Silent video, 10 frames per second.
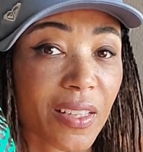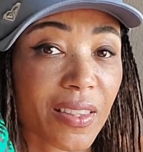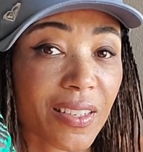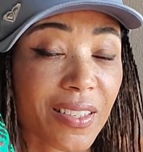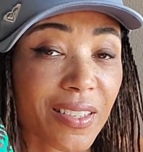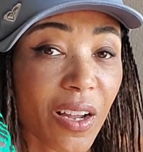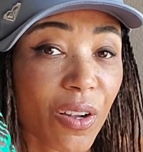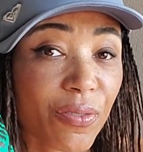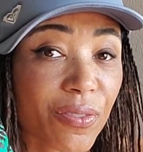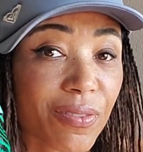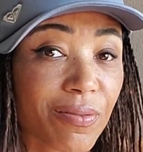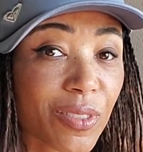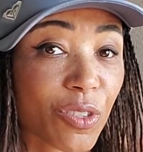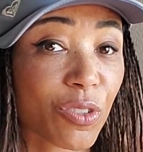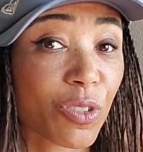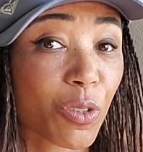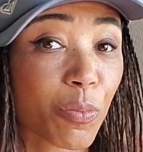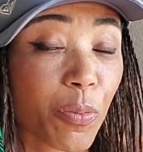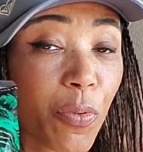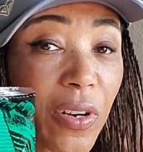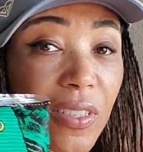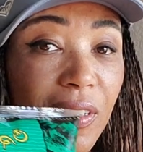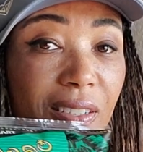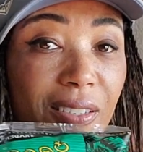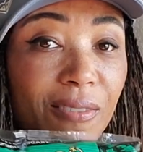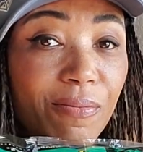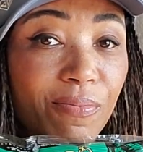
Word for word: This stuff, super poisonous.